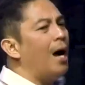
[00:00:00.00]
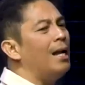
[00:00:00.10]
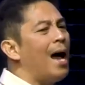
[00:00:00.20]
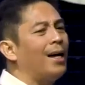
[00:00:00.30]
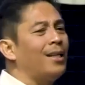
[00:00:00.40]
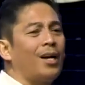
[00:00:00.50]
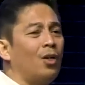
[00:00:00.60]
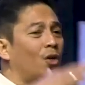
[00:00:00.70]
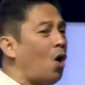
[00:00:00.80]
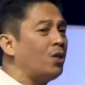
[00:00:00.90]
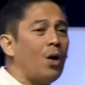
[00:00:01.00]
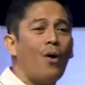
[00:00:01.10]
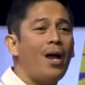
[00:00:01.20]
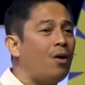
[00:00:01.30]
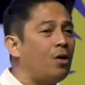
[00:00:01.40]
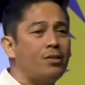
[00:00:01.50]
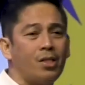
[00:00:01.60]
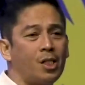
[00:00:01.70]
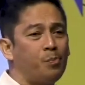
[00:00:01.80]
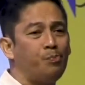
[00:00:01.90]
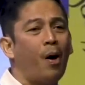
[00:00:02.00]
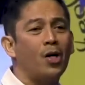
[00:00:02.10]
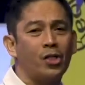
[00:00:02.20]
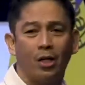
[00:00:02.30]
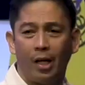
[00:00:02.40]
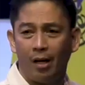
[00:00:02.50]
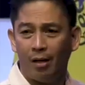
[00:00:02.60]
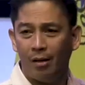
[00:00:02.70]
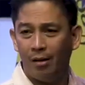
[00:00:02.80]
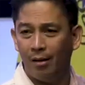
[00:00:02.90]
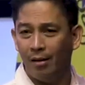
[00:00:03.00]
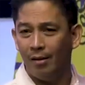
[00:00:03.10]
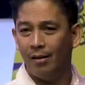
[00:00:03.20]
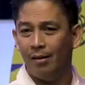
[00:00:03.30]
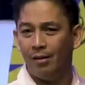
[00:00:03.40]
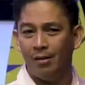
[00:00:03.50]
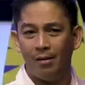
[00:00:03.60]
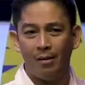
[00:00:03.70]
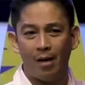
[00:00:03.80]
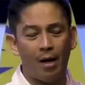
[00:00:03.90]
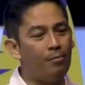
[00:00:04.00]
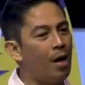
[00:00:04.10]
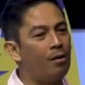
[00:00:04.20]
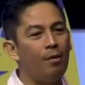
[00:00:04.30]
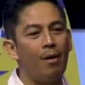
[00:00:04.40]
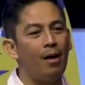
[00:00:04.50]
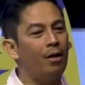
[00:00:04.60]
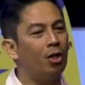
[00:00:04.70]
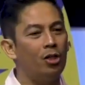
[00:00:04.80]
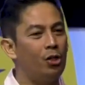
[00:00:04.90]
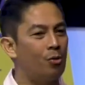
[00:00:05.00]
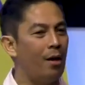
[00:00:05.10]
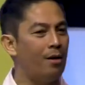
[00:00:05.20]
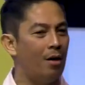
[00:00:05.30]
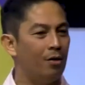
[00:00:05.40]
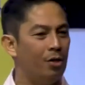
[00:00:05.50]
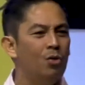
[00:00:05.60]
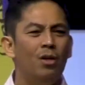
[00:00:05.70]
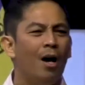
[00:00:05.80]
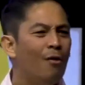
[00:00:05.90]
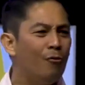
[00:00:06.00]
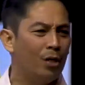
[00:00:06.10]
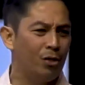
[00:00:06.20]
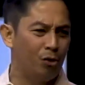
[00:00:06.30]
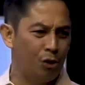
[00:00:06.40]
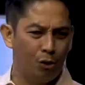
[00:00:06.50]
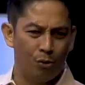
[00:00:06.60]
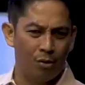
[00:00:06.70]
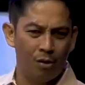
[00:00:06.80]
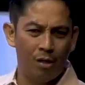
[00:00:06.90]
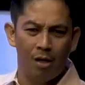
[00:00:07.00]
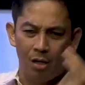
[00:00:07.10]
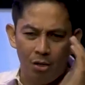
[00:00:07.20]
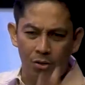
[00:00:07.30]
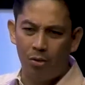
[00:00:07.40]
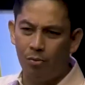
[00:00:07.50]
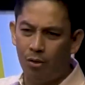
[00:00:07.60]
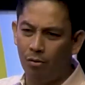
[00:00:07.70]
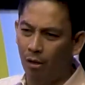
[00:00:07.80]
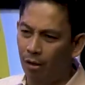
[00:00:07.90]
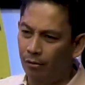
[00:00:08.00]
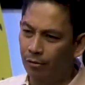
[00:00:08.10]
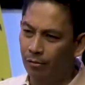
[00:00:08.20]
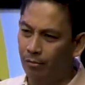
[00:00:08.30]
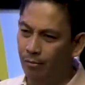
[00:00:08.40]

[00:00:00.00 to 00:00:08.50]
Mangangalagad ka Lord all the way or just partially? I encourage you right now. You love what you do. You do what you love.